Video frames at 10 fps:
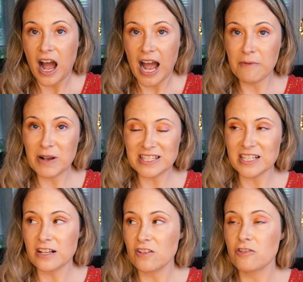I
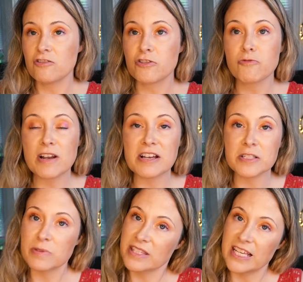wasn't
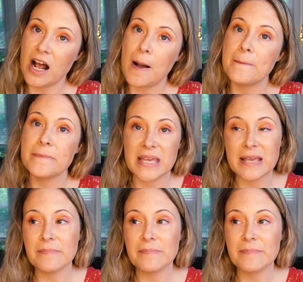thrilled with it on me,